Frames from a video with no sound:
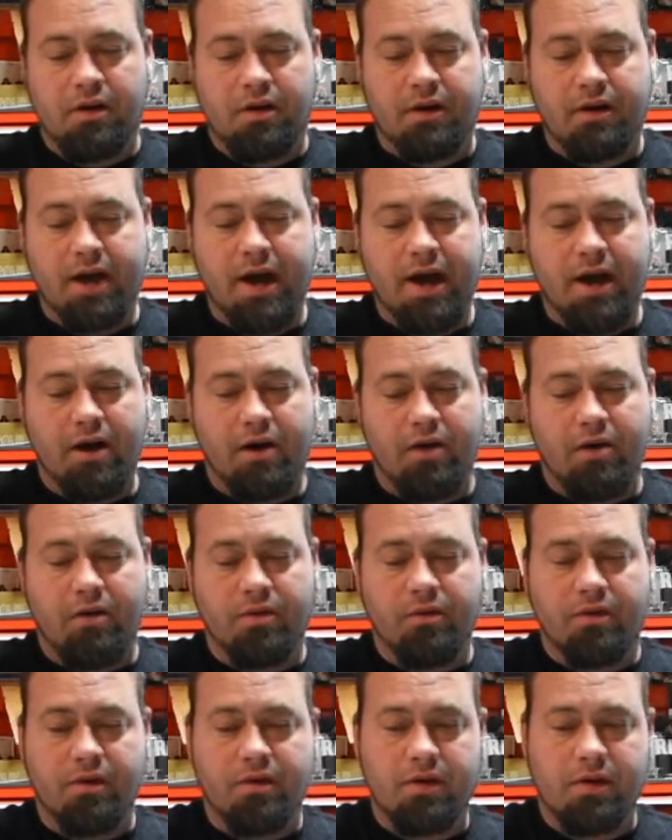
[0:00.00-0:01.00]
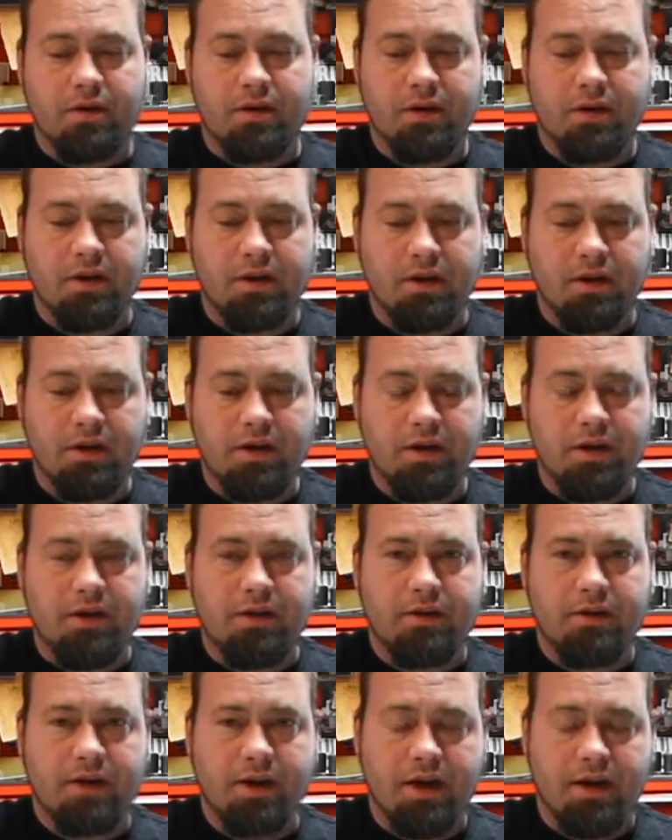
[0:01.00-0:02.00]
Now,
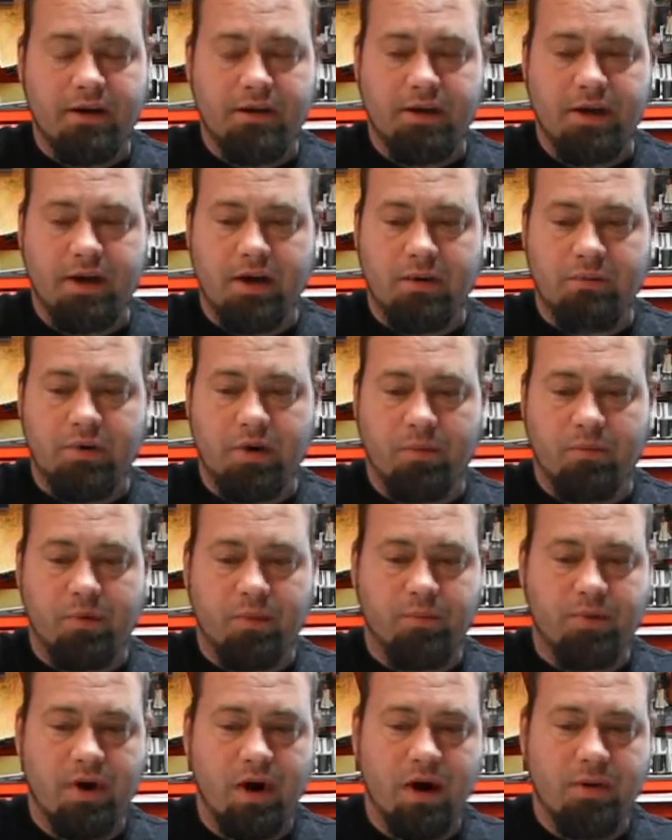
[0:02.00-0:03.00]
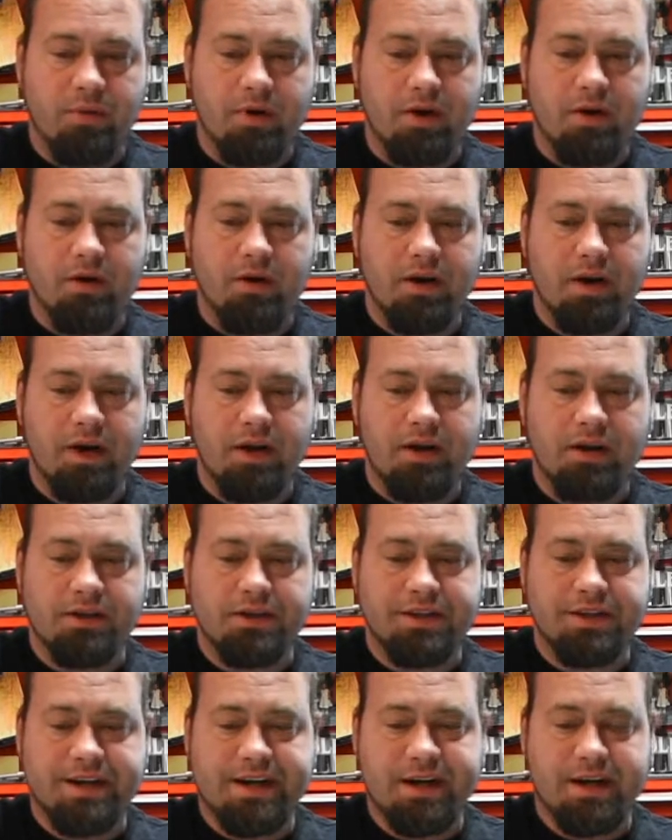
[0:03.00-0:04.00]
the purple primer is
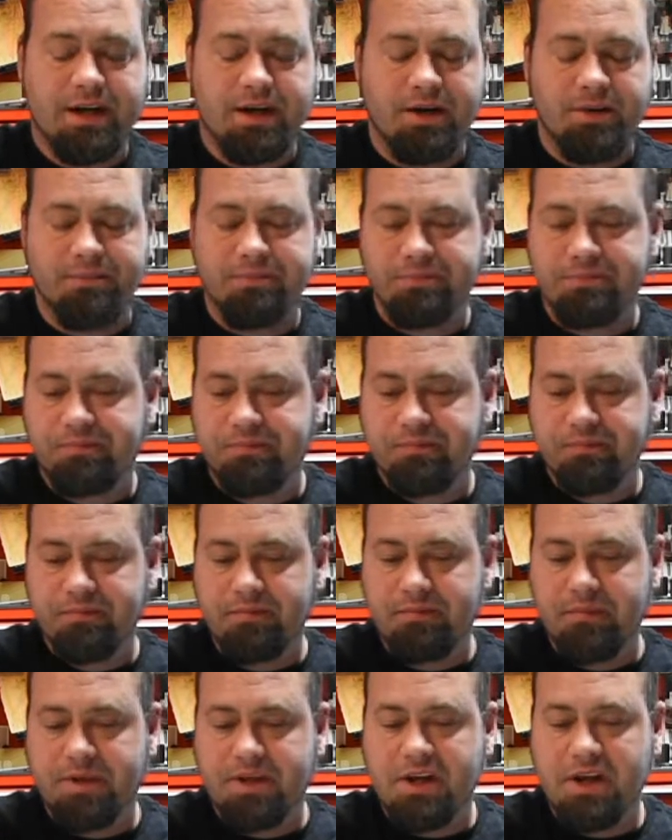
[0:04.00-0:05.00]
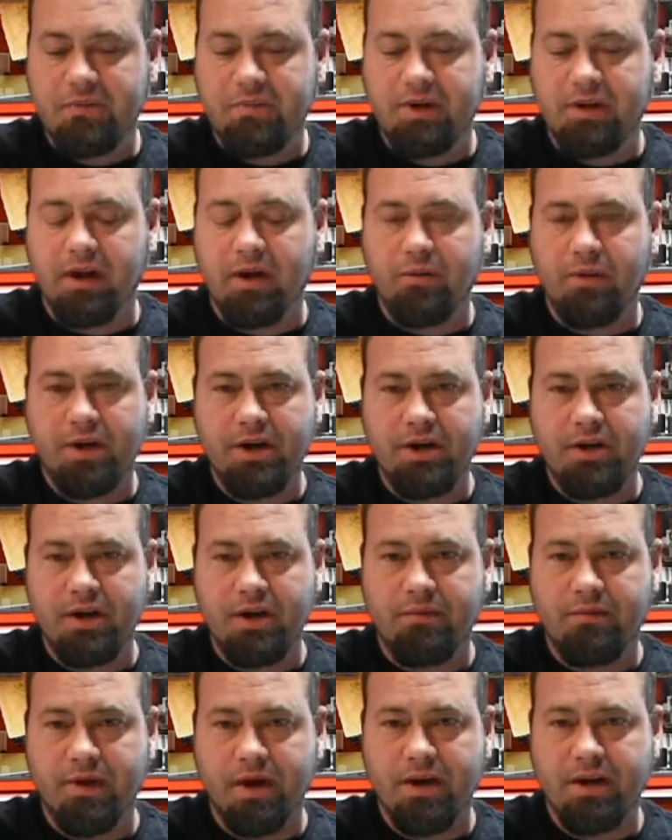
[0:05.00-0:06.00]
typically what you're going
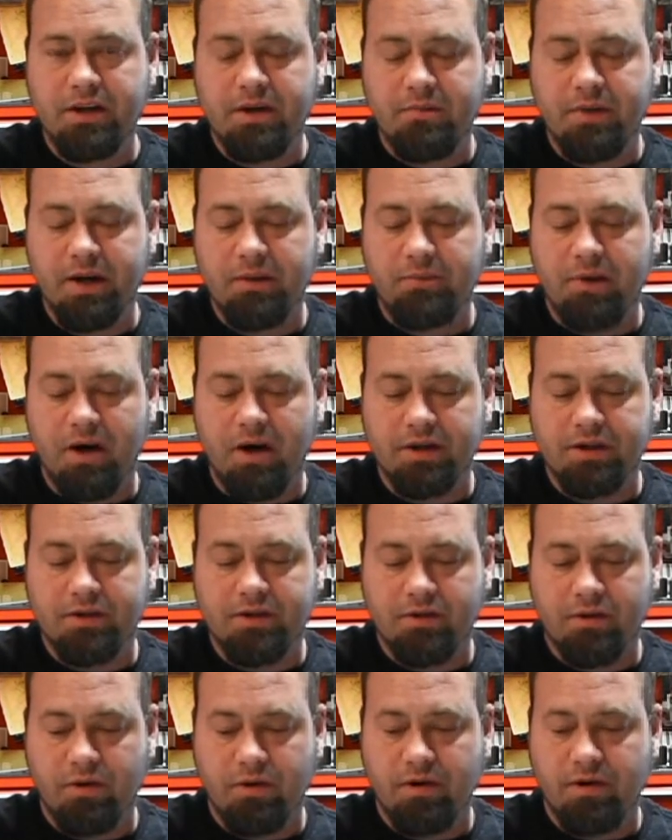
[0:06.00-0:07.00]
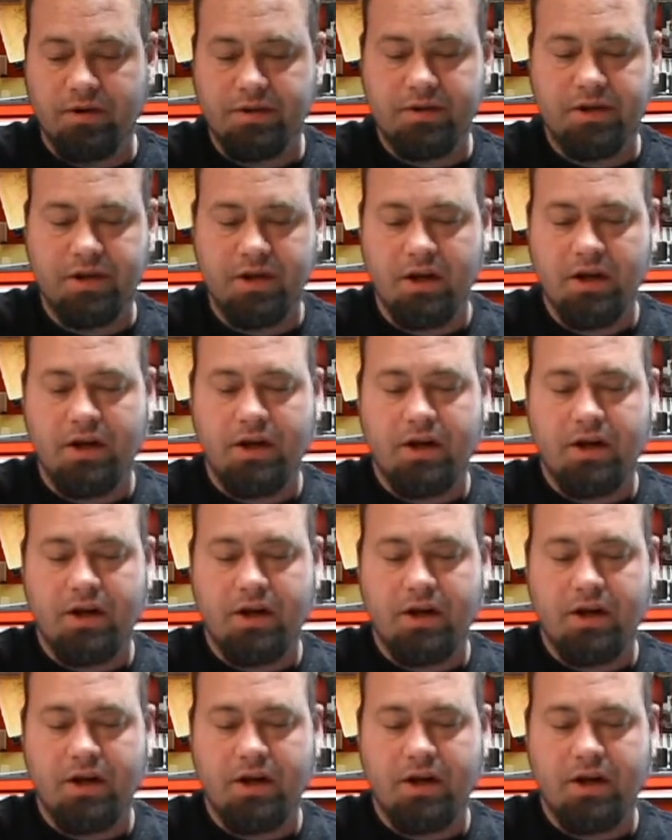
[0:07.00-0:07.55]
to find at your big box stores.